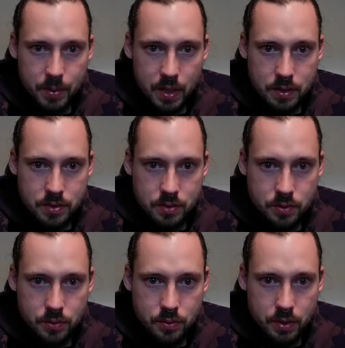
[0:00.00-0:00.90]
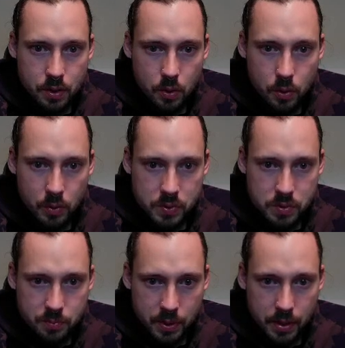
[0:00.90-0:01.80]
into the holes,
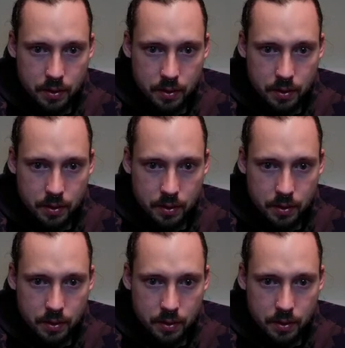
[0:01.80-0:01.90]
but